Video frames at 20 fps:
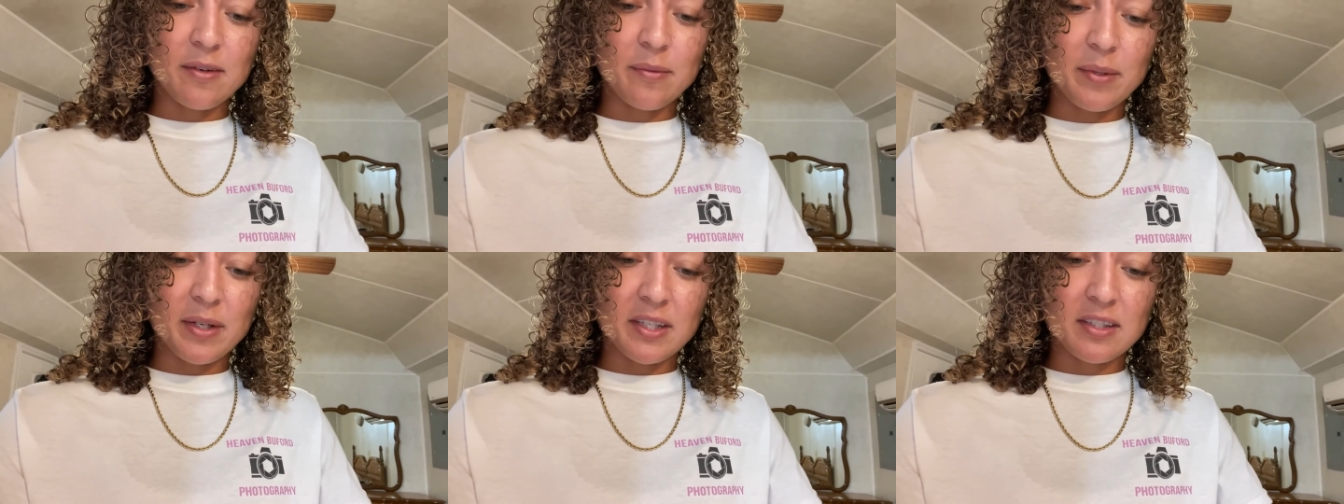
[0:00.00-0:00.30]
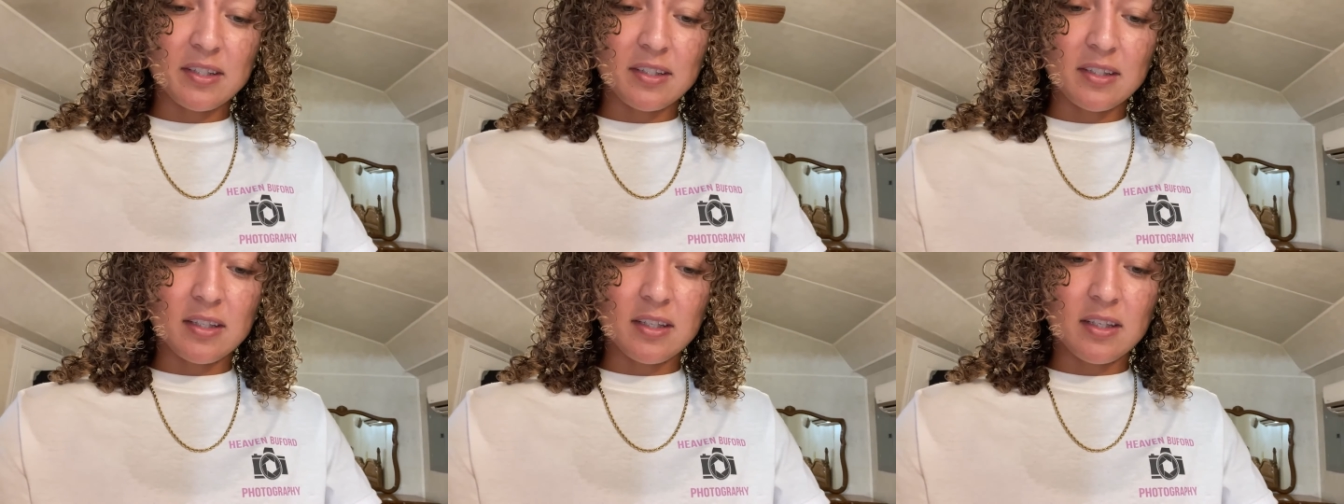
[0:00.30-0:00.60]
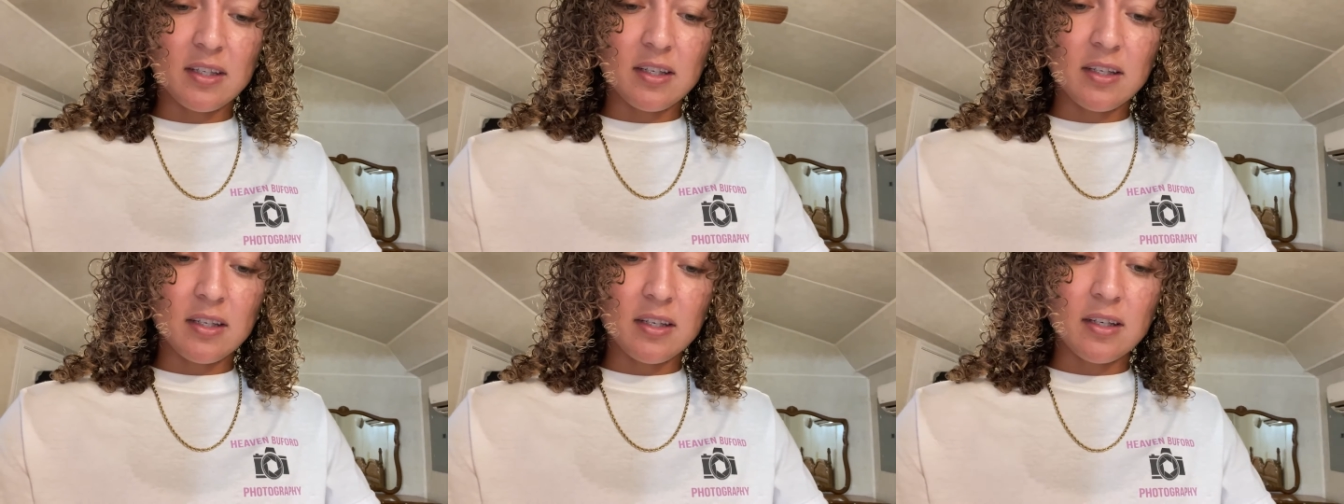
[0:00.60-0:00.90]
I'm
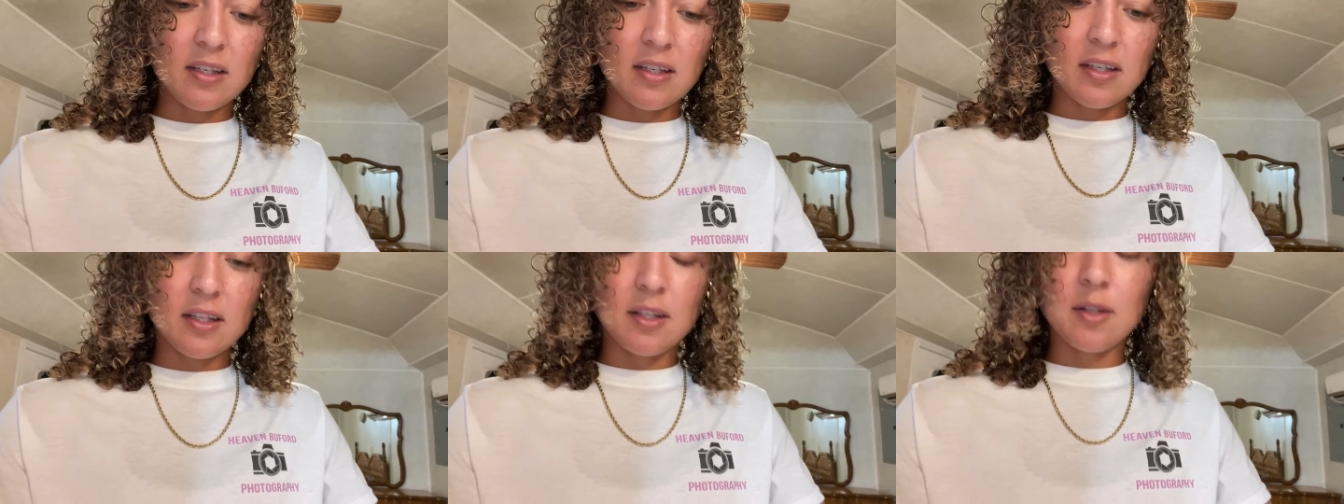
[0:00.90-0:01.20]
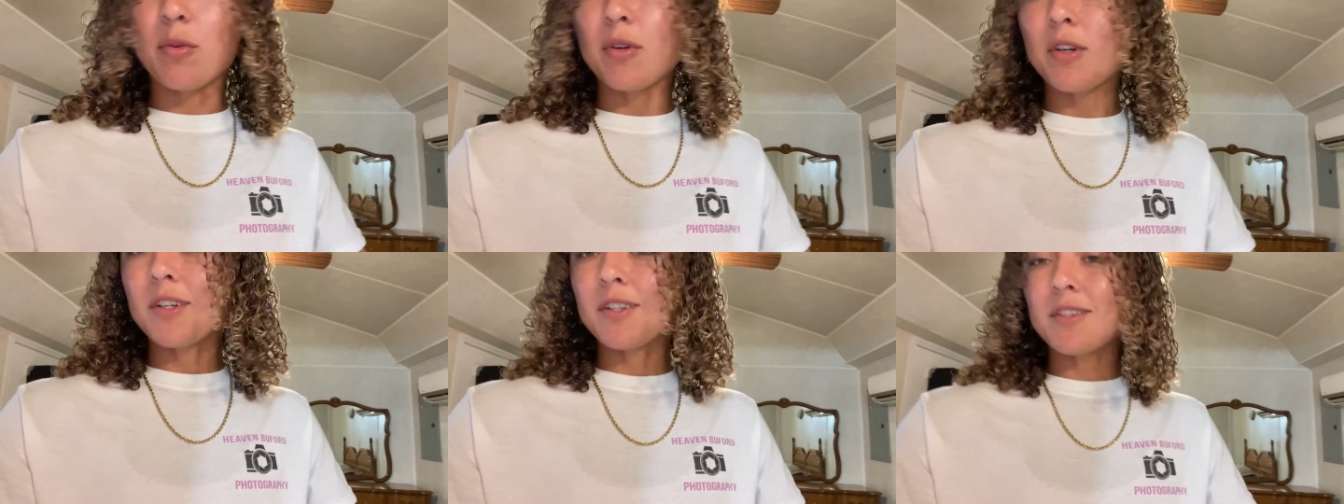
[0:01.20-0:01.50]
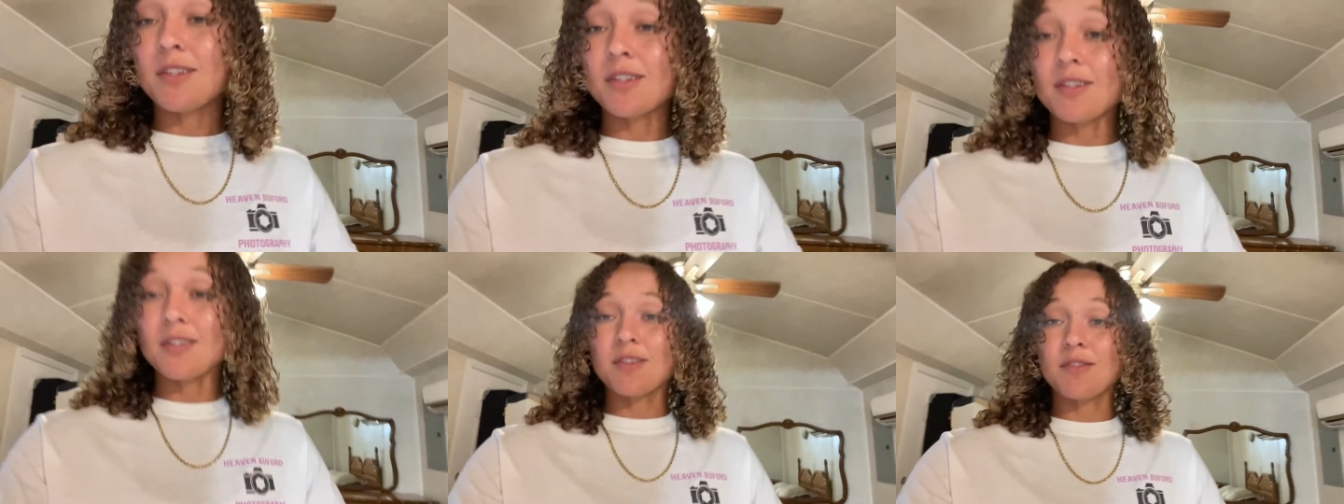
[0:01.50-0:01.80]
actually in the
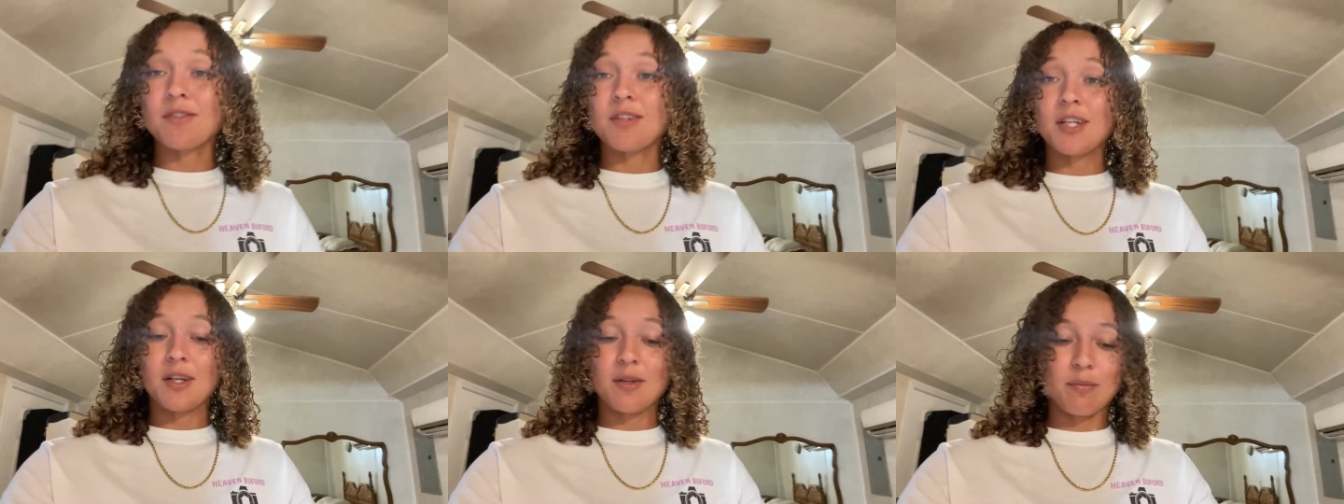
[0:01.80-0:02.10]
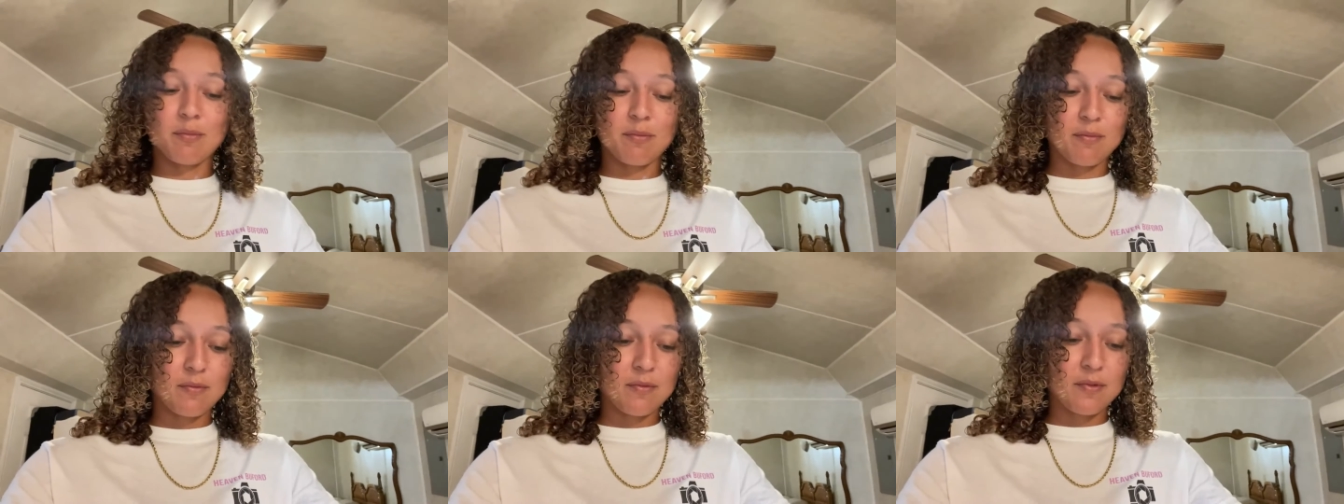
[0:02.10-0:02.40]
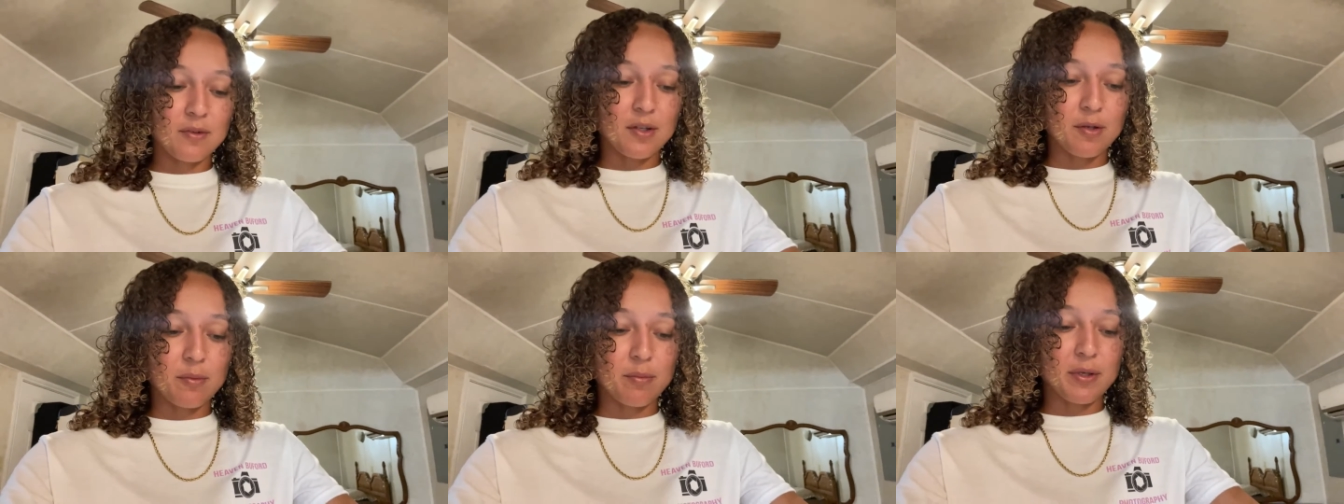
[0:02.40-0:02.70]
process of taking
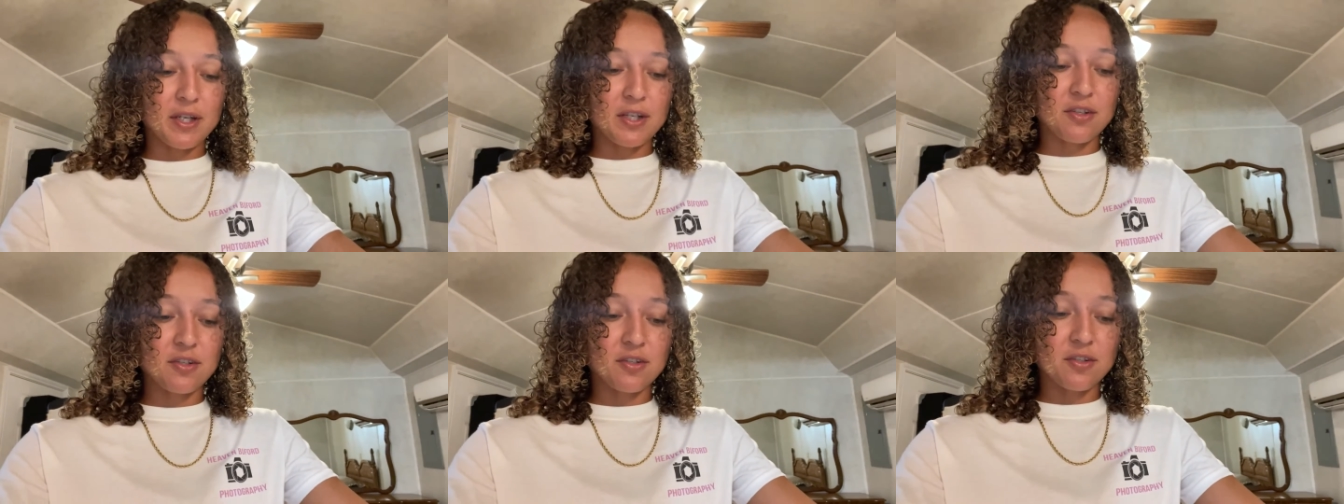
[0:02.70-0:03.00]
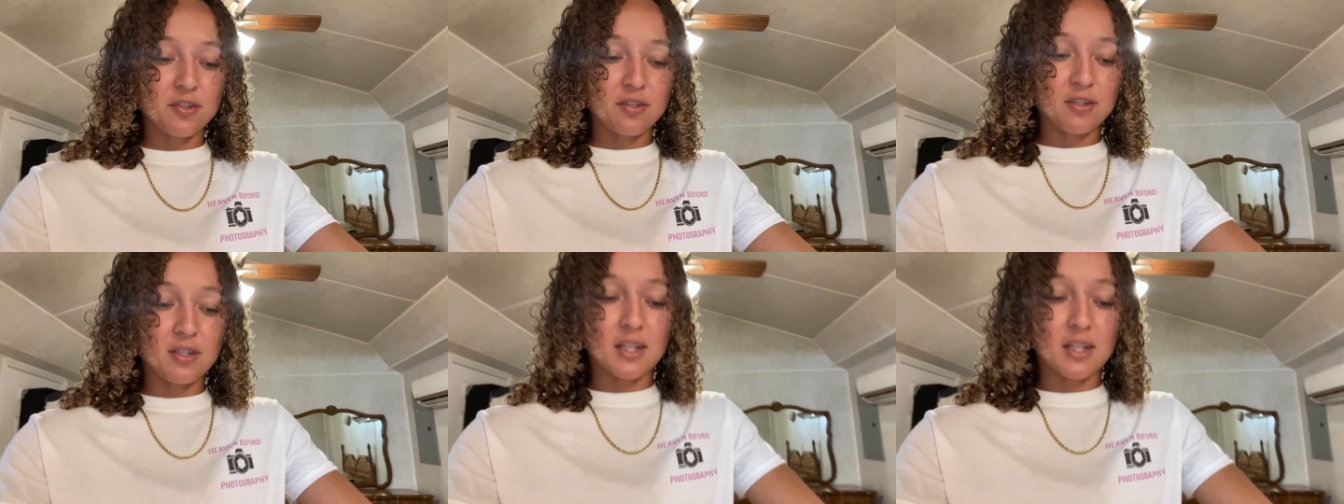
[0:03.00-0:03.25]
the pictures